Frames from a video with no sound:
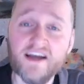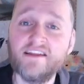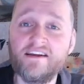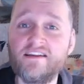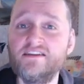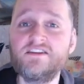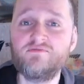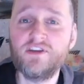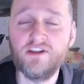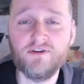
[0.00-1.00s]
then at least
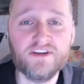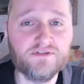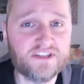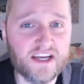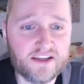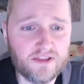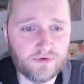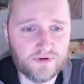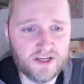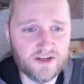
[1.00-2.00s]
we can look at your second,
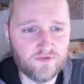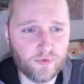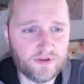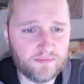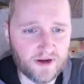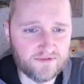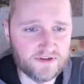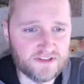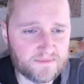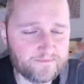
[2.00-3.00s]
third, and fourth
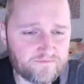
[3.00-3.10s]
preference.